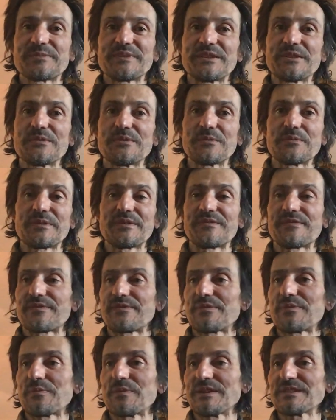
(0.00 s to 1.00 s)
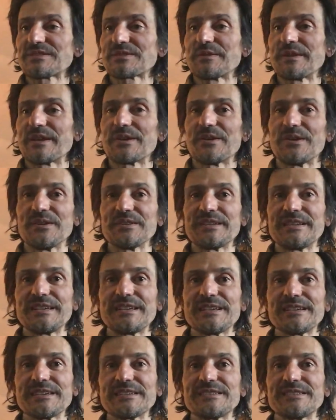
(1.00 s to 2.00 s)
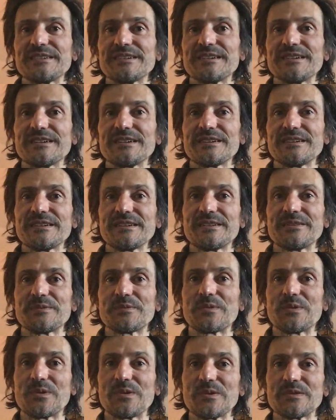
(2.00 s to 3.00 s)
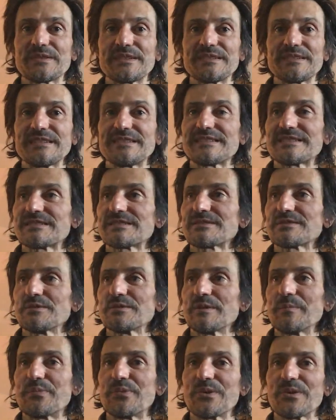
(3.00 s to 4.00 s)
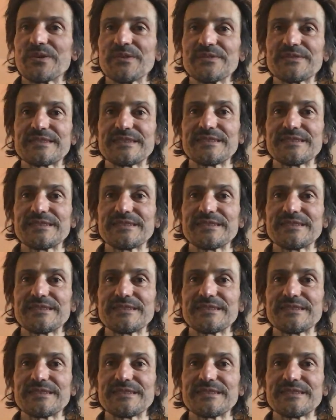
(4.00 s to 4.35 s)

We know with what's going on here in the world, and it's so important.